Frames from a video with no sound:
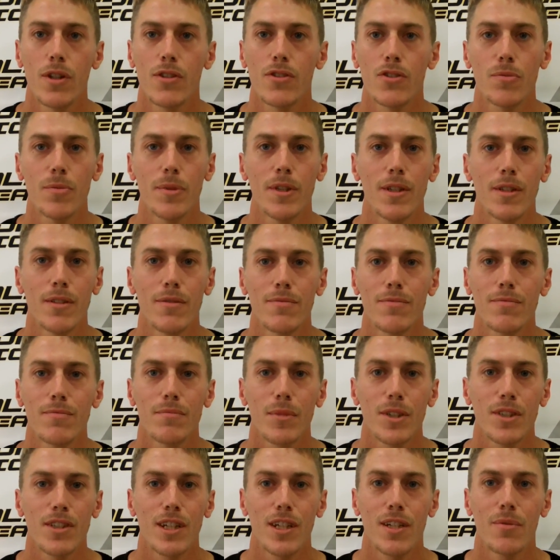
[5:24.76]
So this will be
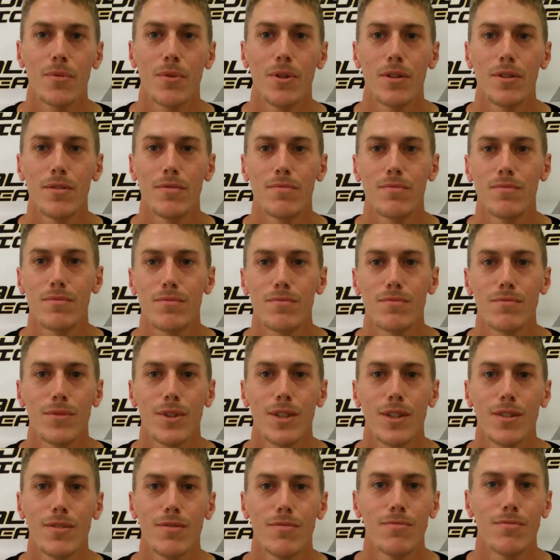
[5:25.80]
my second one
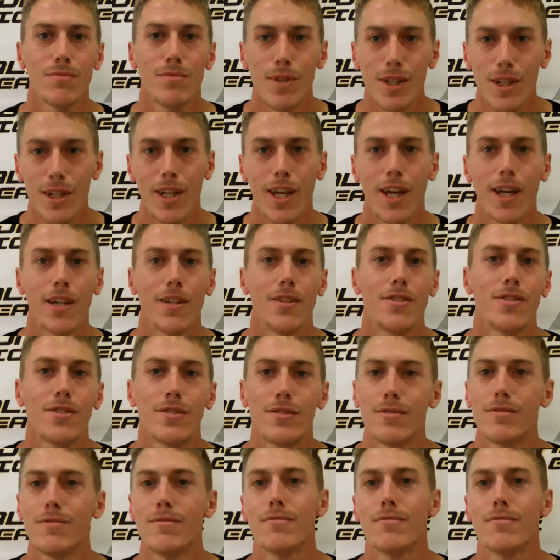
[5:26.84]
in the cage.